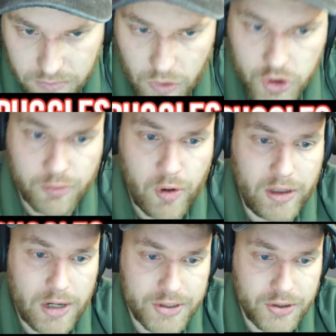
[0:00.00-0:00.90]
2-point
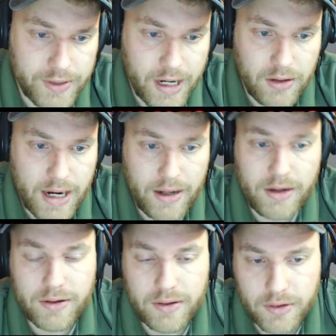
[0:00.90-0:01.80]
loss to North
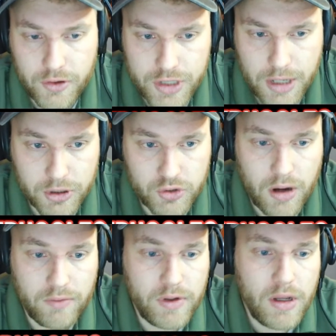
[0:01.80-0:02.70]
Carolina, who's number
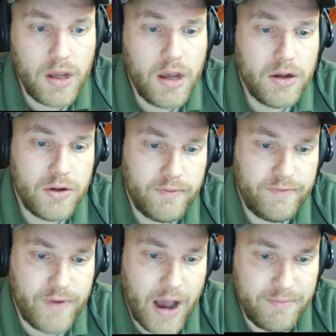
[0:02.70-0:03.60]
12.
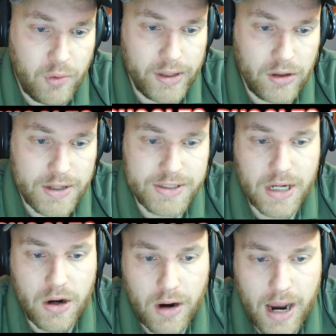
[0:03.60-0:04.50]
5-point loss to
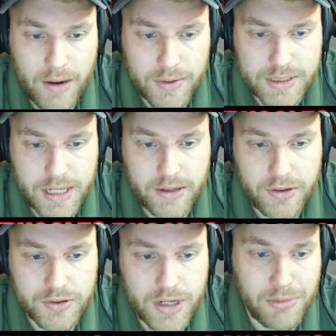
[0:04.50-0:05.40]
Iowa State,
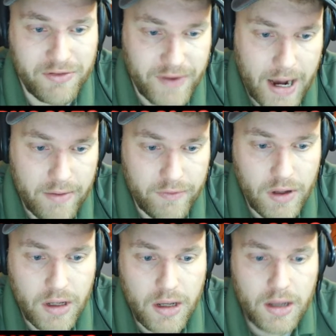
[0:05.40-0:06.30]
who's number 5.
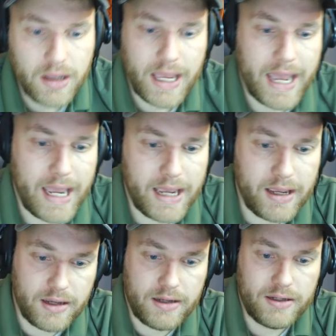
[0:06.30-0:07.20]

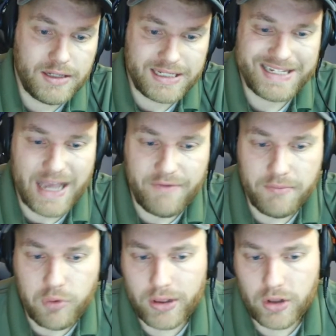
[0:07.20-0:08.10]
A
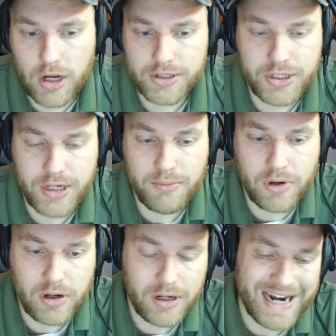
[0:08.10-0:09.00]
7-point loss to
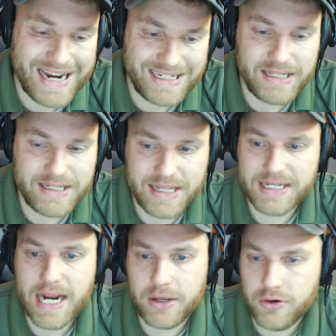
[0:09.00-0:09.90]
number 19
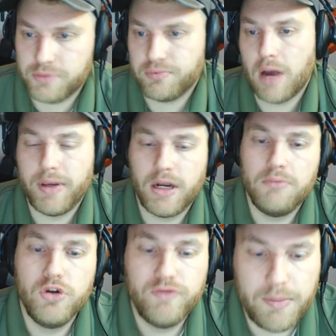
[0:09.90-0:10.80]
Cincinnati, who's probably going to
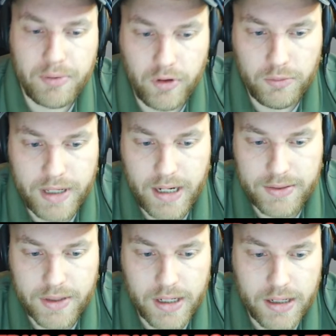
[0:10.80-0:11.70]
move up a little bit
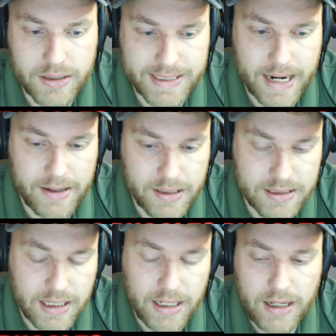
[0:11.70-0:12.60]
in the
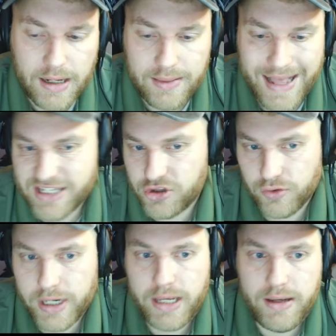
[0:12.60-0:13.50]
standings. That's
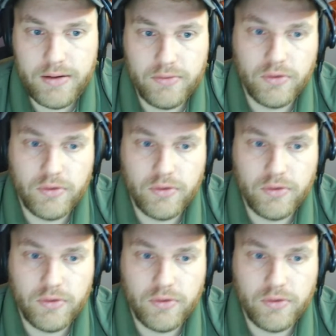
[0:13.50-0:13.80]
3